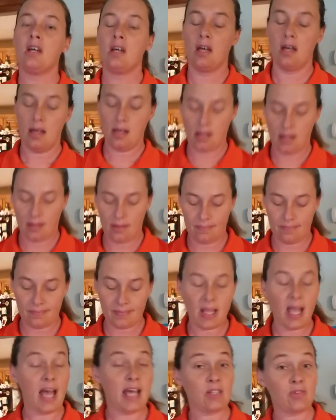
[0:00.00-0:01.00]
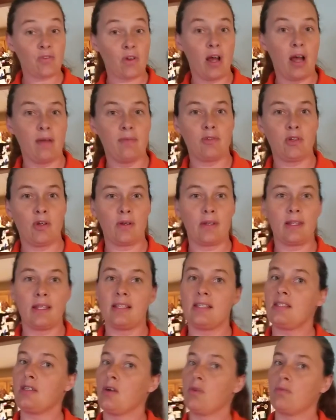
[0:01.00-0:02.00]
ask for help doing
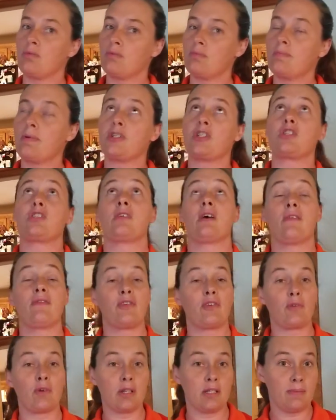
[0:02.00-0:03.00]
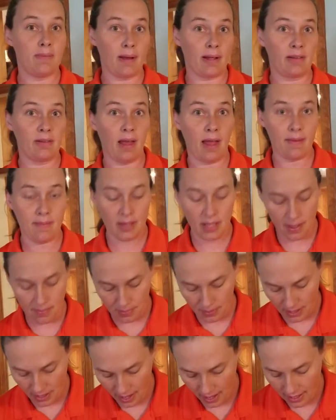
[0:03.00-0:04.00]
this. Don't put yourself at risk by climbing up
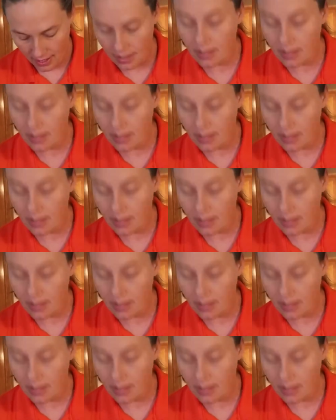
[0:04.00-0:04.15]
on a high